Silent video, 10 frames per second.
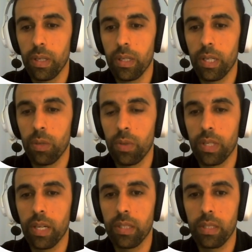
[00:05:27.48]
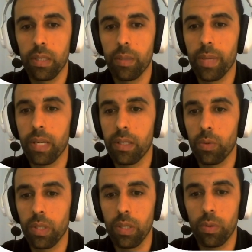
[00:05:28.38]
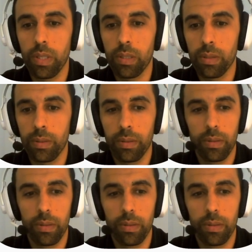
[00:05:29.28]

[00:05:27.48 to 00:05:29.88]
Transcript: And here we got this command that we can run.